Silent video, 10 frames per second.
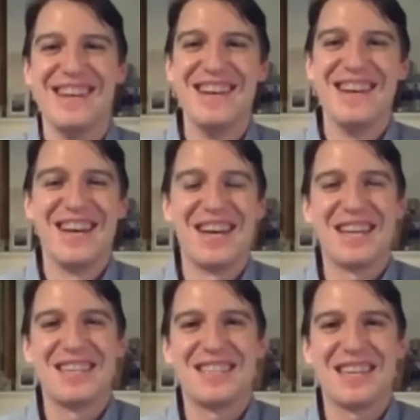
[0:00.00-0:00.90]

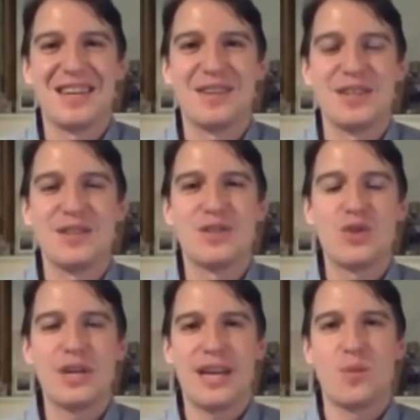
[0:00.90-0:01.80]
And in
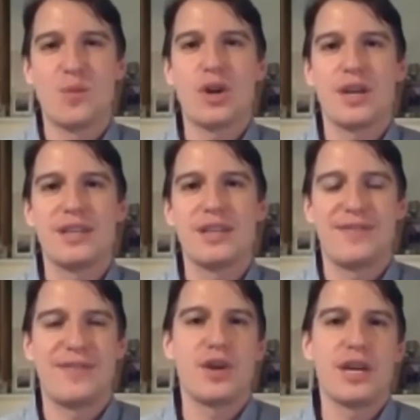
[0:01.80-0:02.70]
Zurich, I work in a
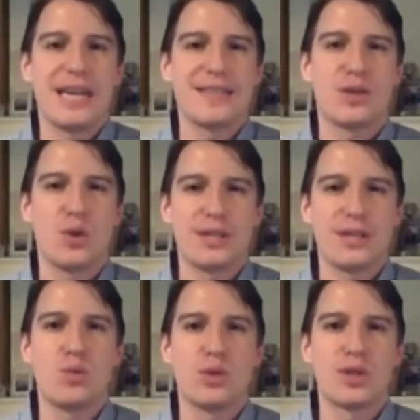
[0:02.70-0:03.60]
very classic
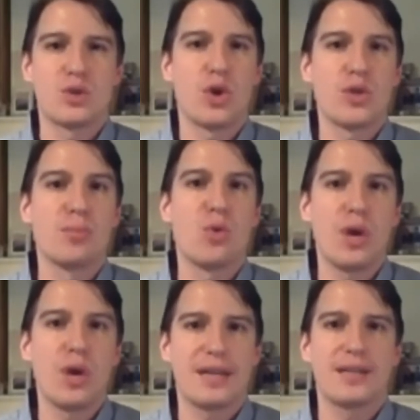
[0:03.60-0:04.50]
hotel, which is called the
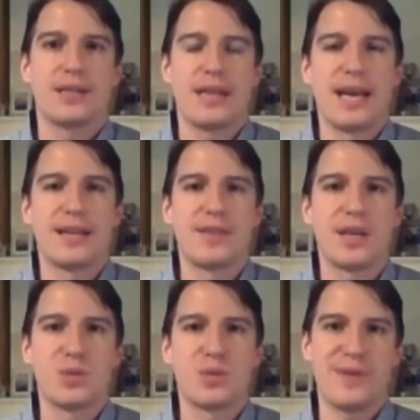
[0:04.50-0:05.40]
Beau Lac, and
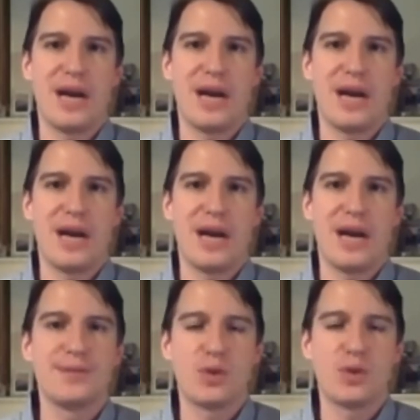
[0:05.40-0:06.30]
that was founded in
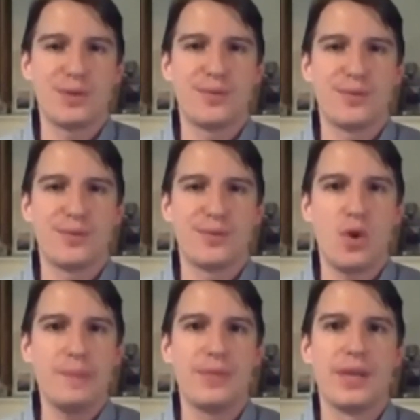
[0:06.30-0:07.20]

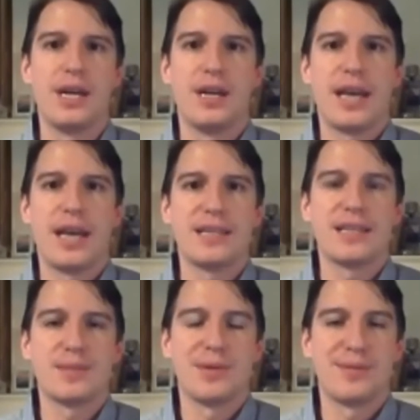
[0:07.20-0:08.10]
1844. And
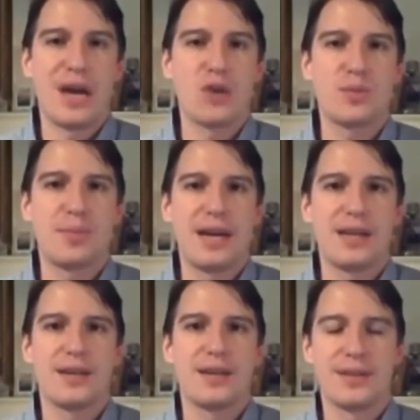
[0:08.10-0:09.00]
it's been founded
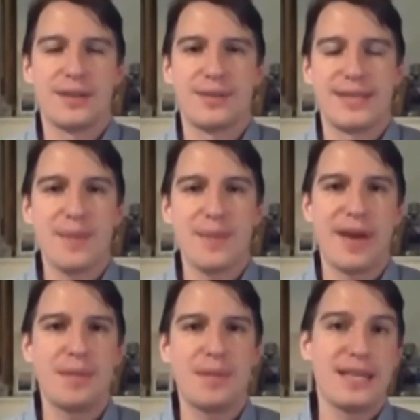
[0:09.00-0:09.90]
by the same
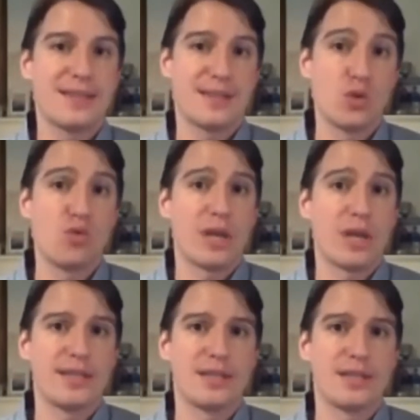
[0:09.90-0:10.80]
family that still runs it.